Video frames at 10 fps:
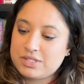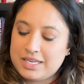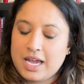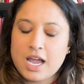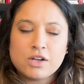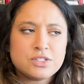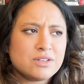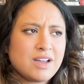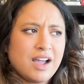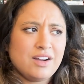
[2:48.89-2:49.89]
And I also
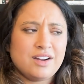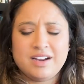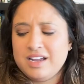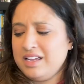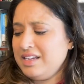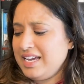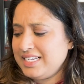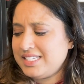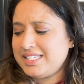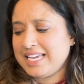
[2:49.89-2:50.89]
got her a
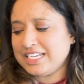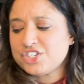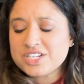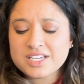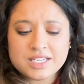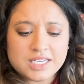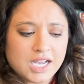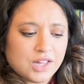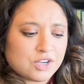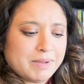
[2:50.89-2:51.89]
sketching
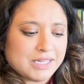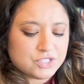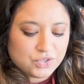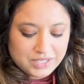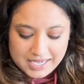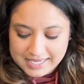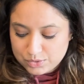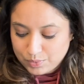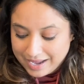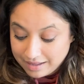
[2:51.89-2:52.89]
colored pencil kit as
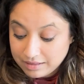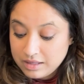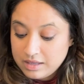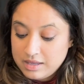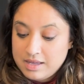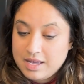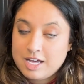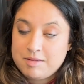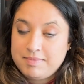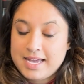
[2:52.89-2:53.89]
well,
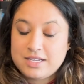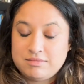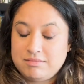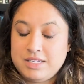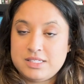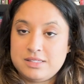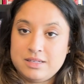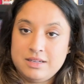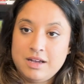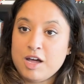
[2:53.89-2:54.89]
that is
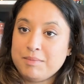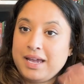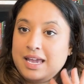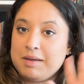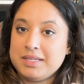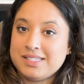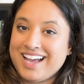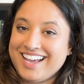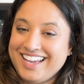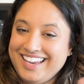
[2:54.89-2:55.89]
on my
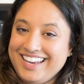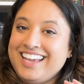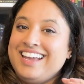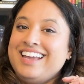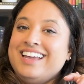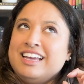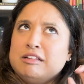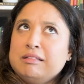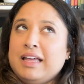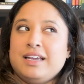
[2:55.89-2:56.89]
Amazon
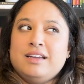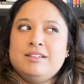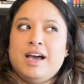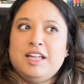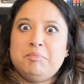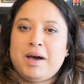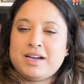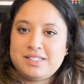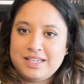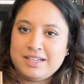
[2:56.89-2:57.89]
like
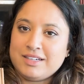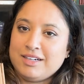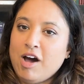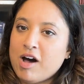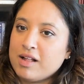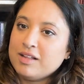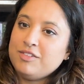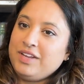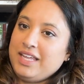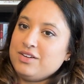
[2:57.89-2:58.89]
unboxing or haul
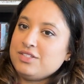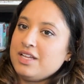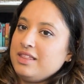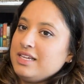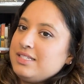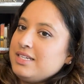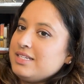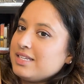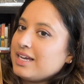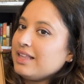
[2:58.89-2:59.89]
videos. This
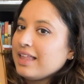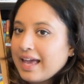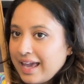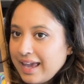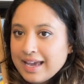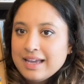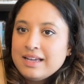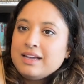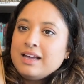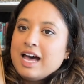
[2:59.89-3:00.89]
is clay
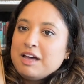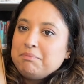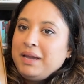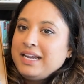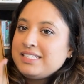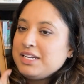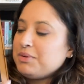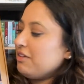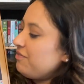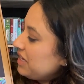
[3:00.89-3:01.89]
painting
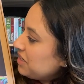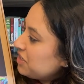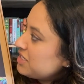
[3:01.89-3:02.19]
with the fingers.